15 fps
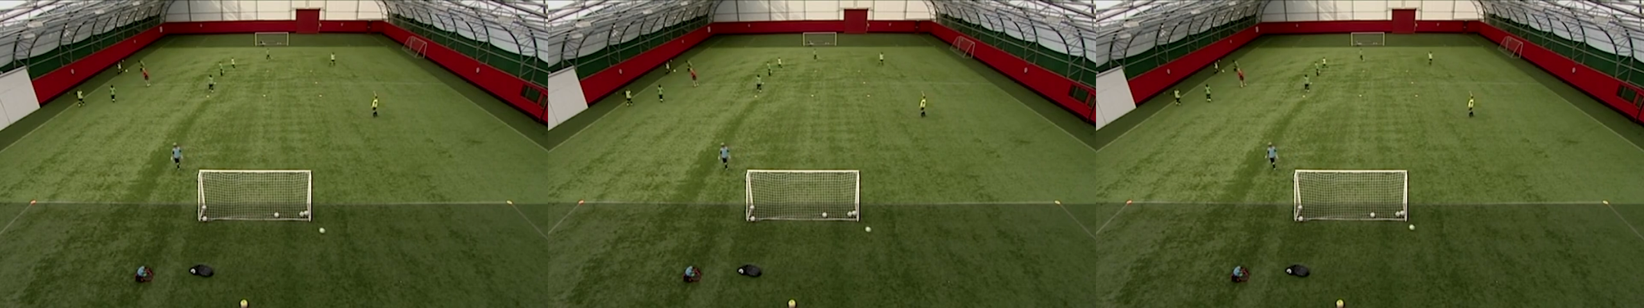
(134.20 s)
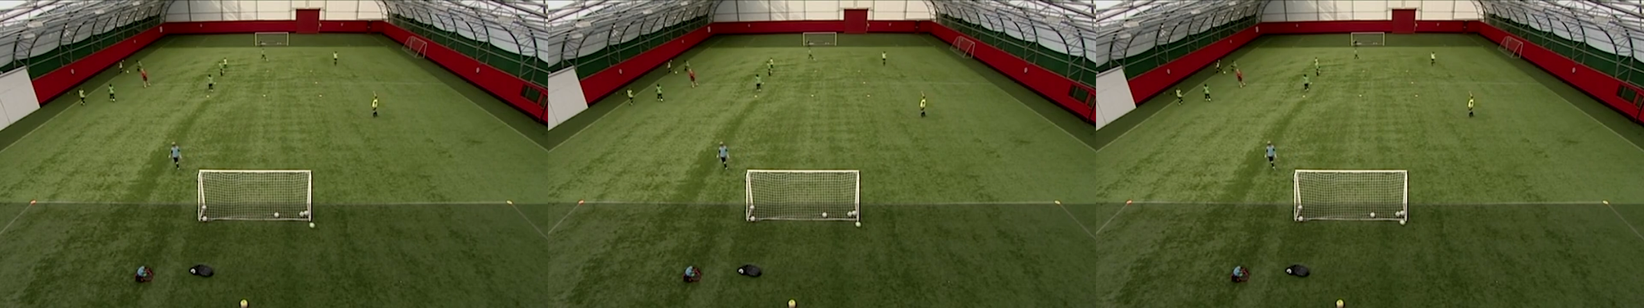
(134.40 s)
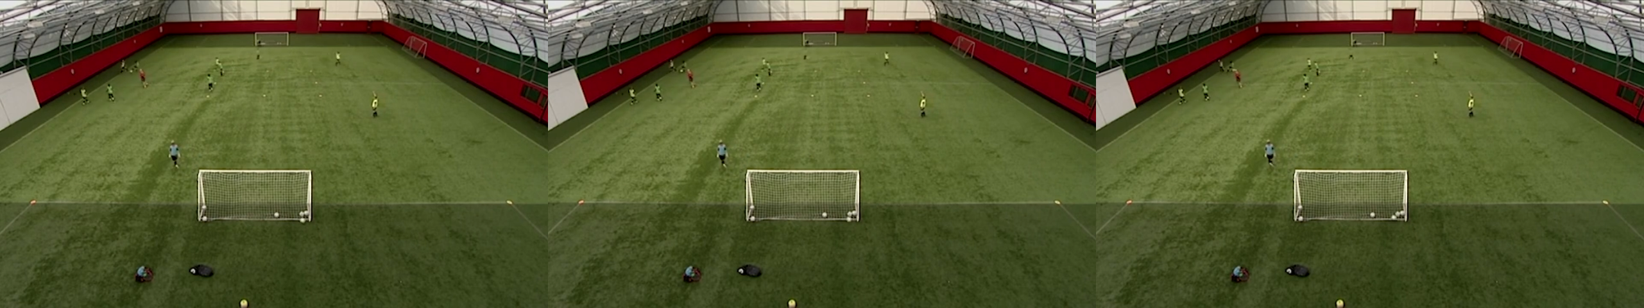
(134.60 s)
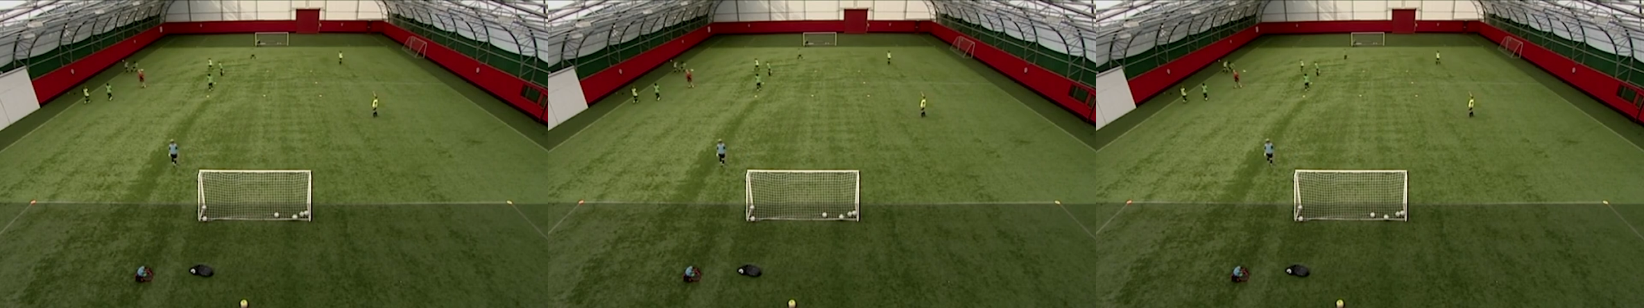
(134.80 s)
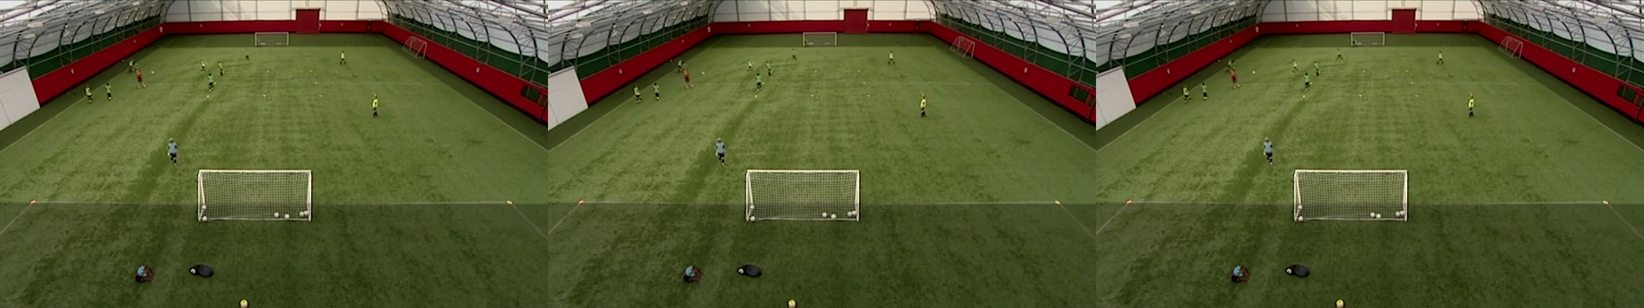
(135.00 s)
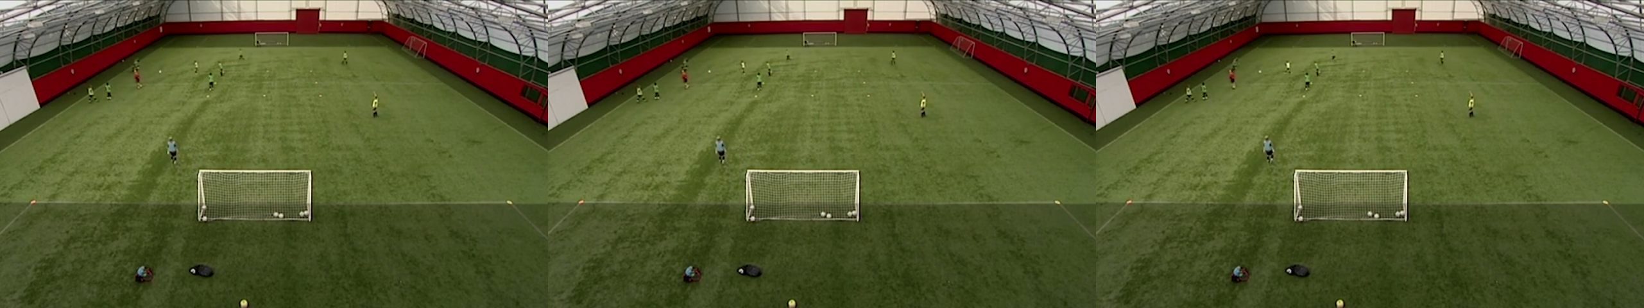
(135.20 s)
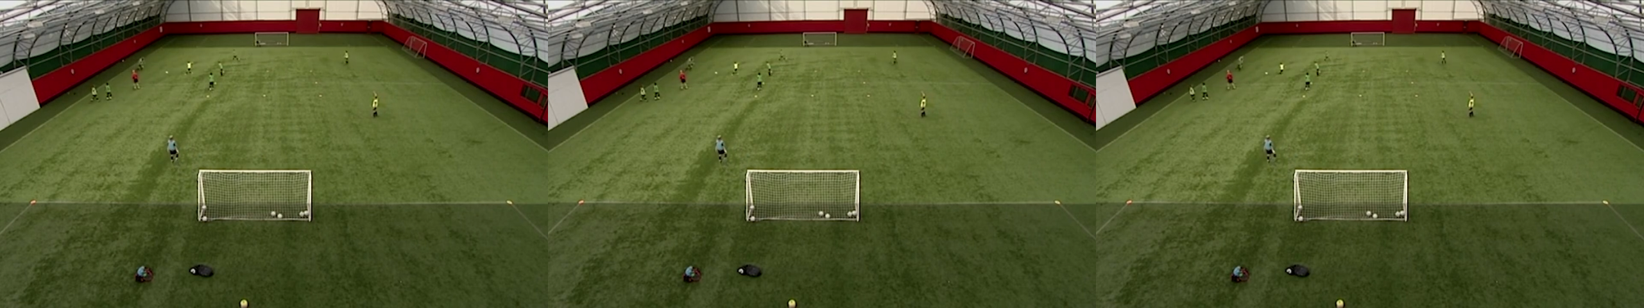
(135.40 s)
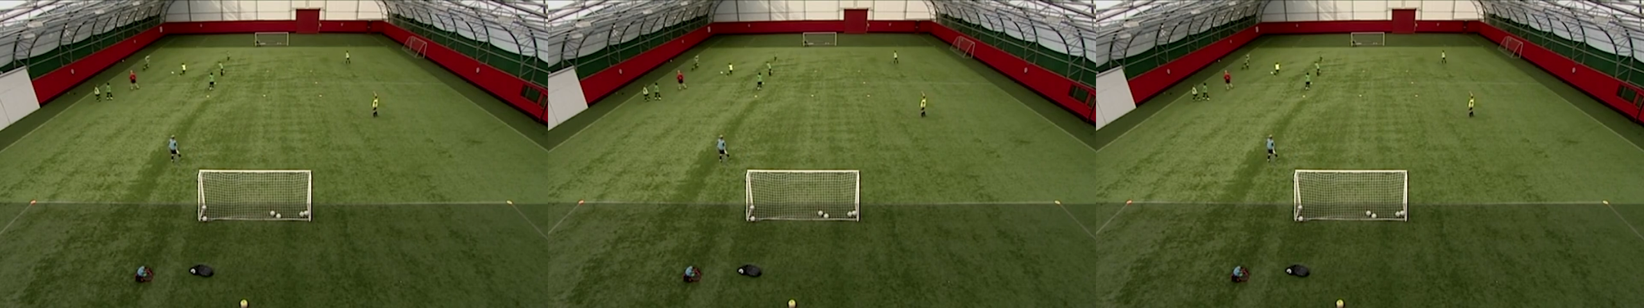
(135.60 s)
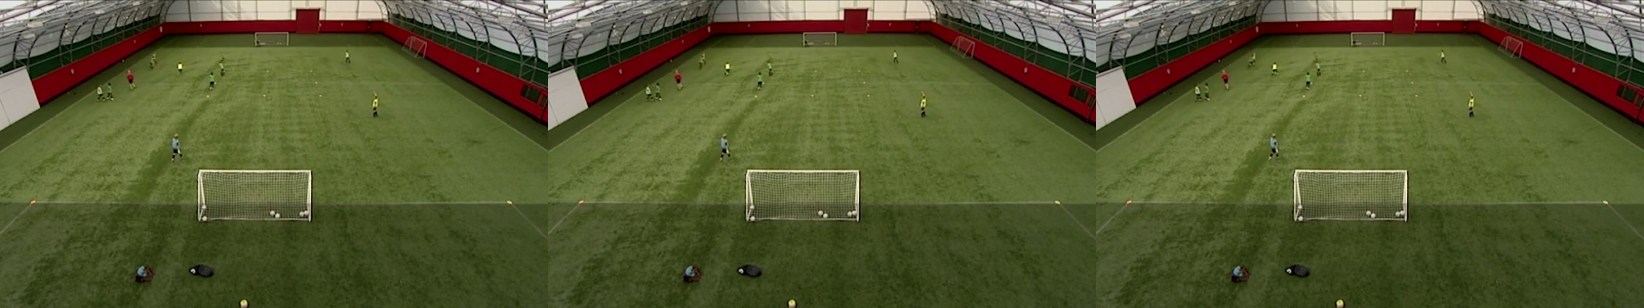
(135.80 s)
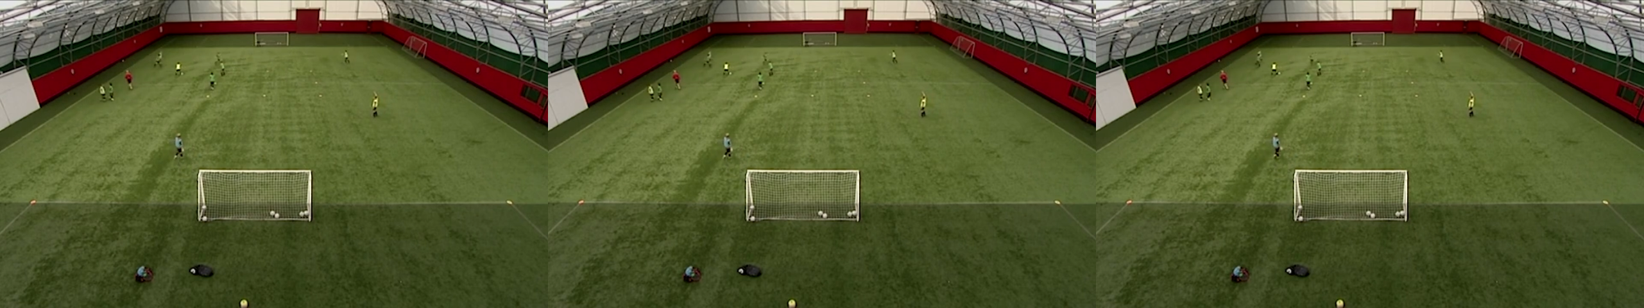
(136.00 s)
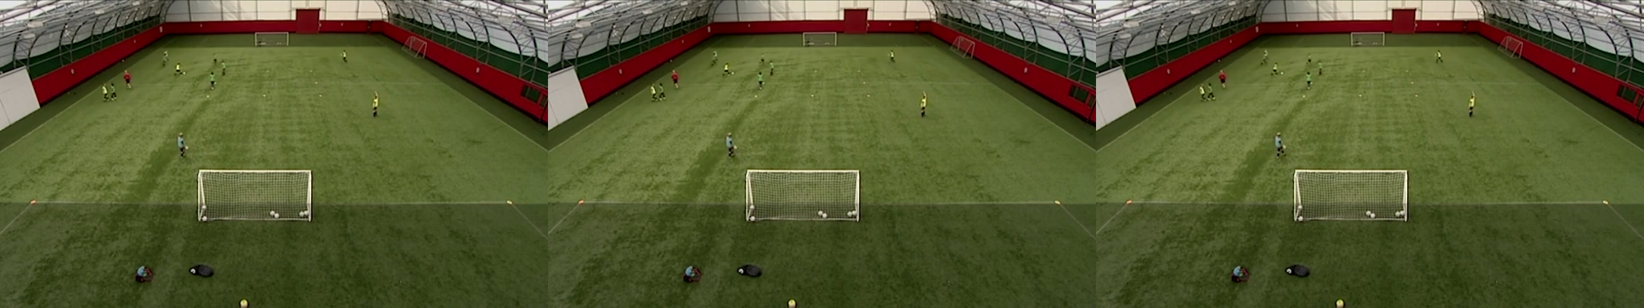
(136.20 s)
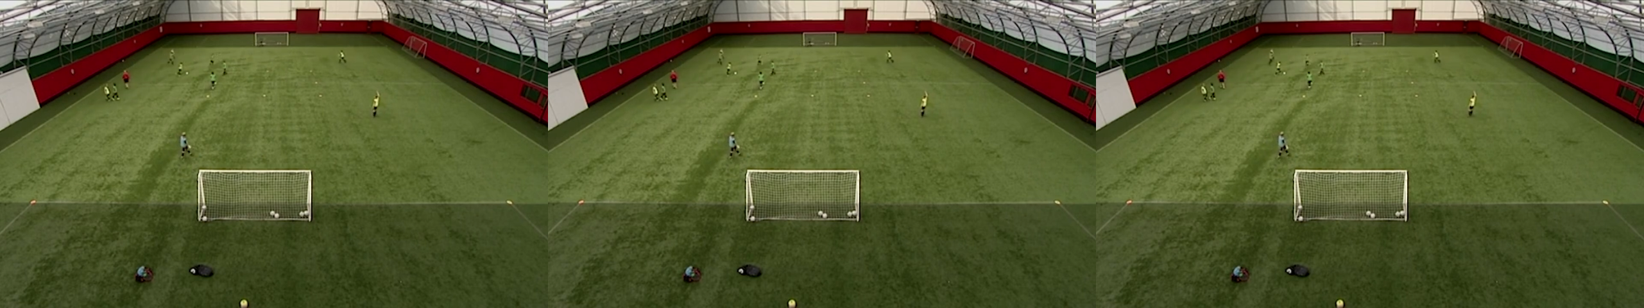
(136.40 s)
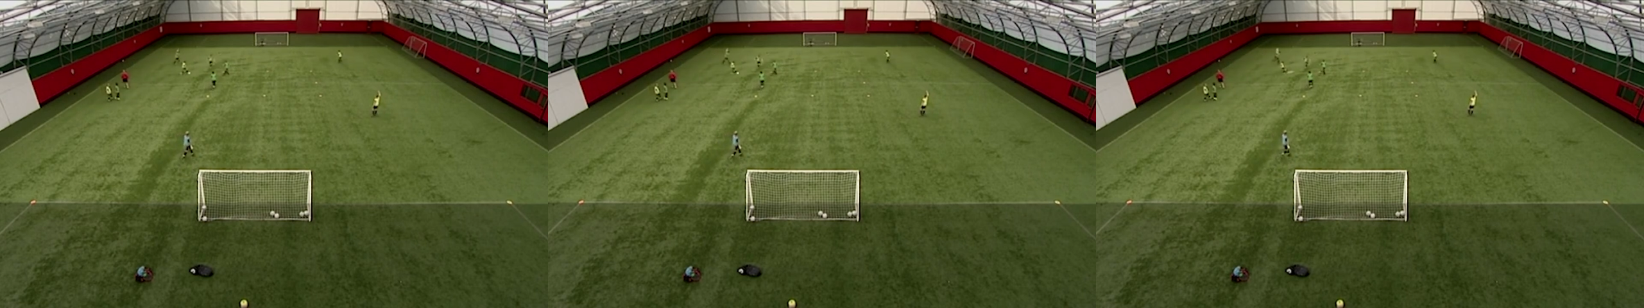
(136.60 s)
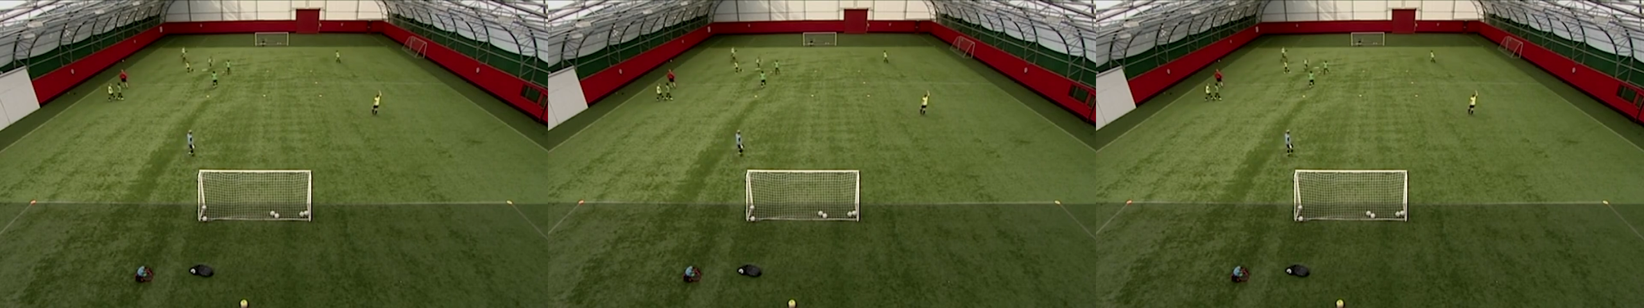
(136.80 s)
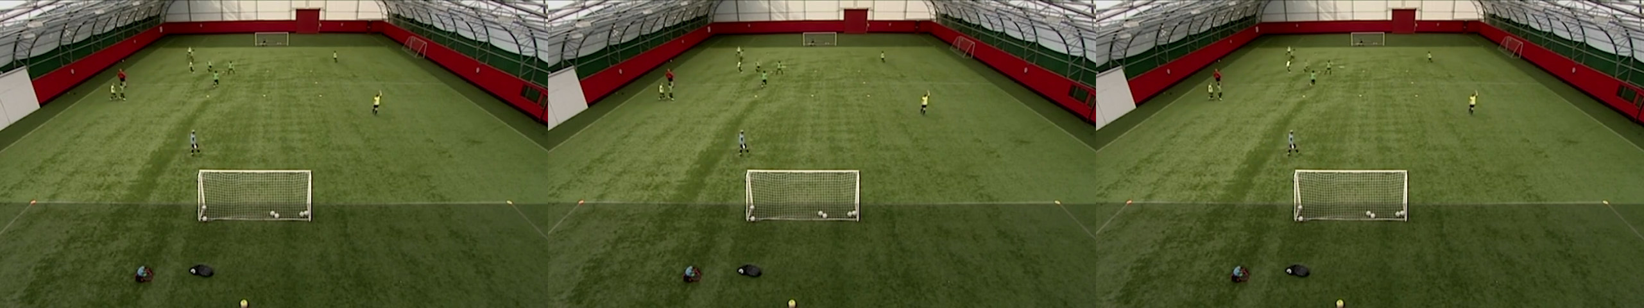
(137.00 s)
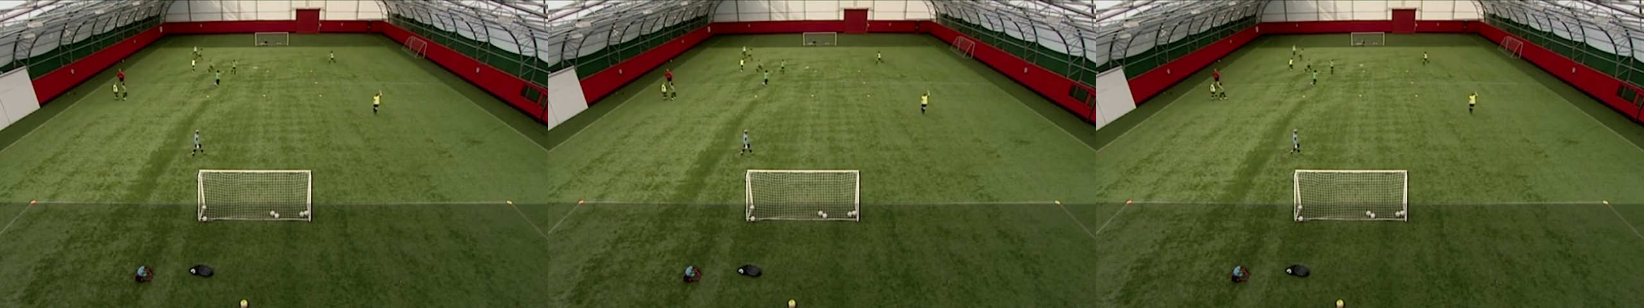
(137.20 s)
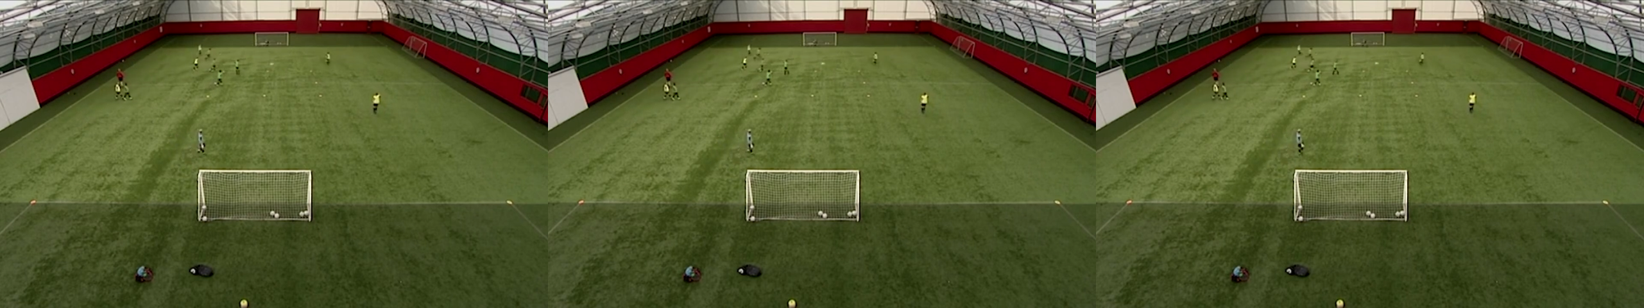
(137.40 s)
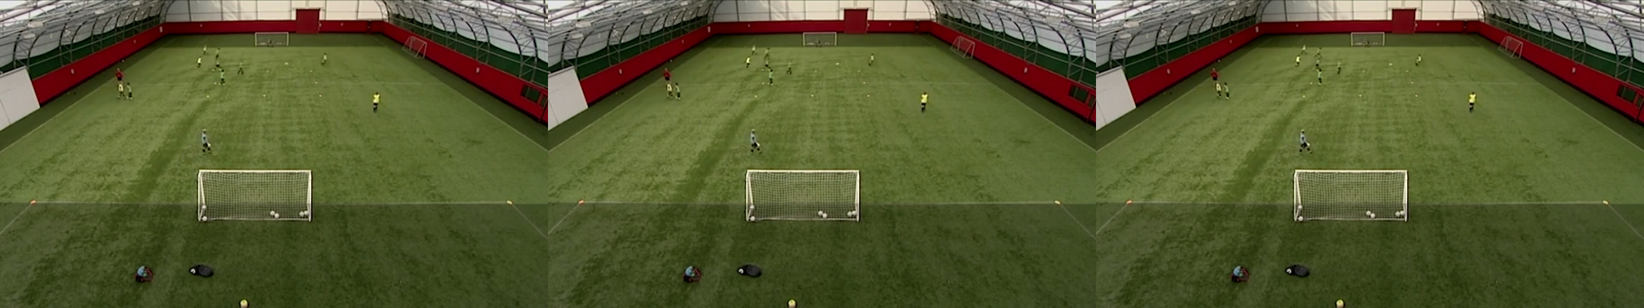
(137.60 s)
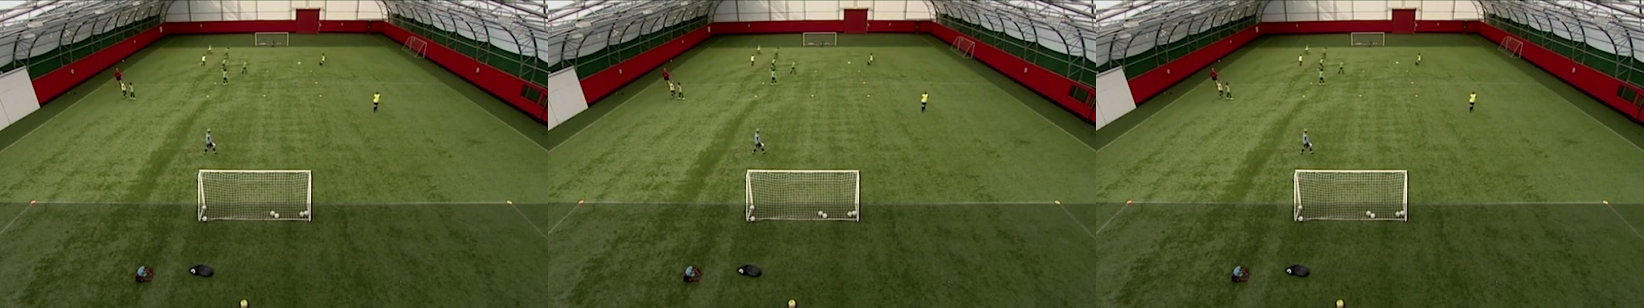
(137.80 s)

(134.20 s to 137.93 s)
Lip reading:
[unreadable: no face in view]